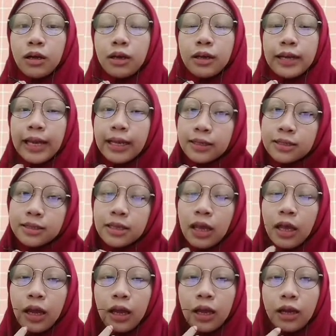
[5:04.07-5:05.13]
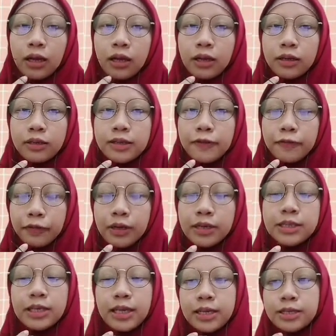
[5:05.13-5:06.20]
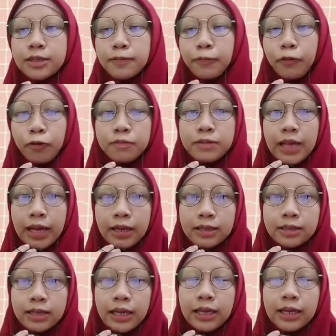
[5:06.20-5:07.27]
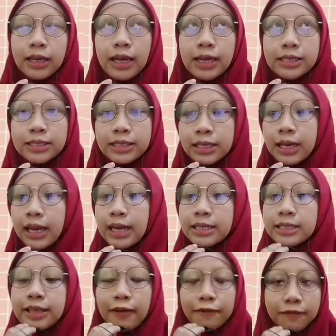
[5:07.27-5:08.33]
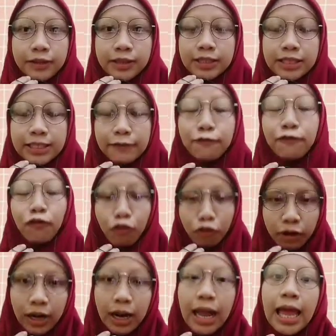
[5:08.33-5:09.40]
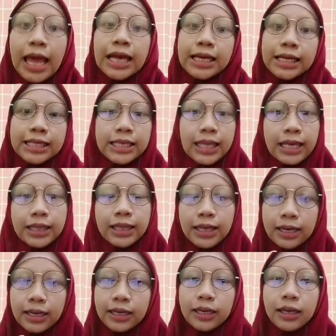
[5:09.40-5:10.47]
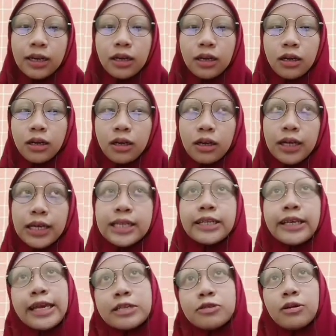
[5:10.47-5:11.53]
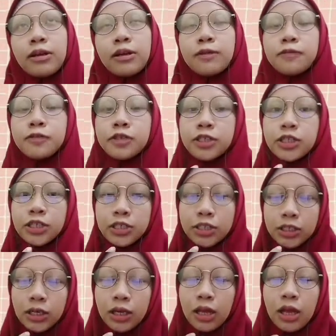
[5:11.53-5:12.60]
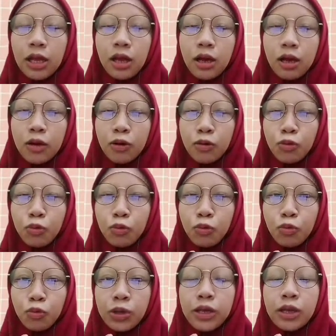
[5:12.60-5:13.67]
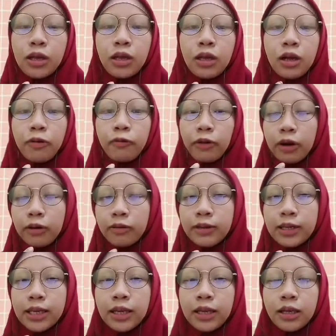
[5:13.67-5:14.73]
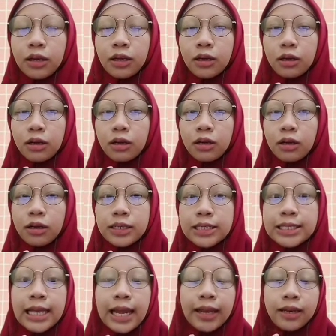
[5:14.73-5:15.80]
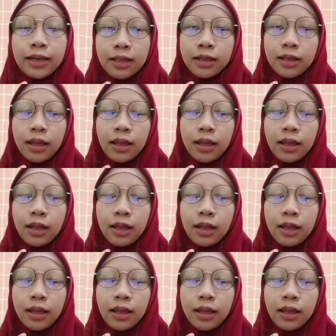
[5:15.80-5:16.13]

next, difference is from sex in 1974. He said that in casual conversation, we rarely decided